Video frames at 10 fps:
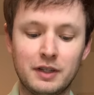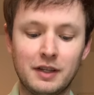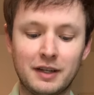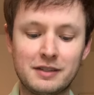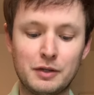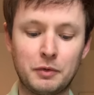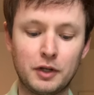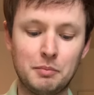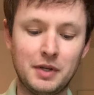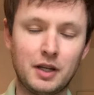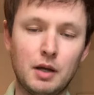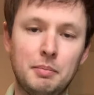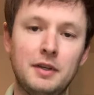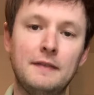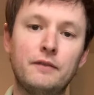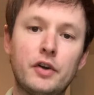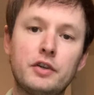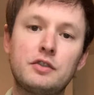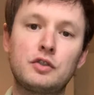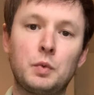And like I said, we're going to pick up in
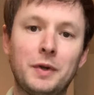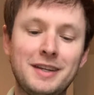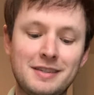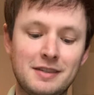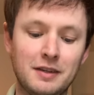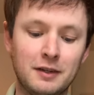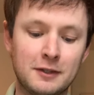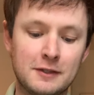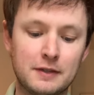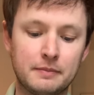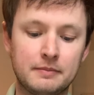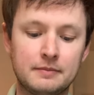verse 26.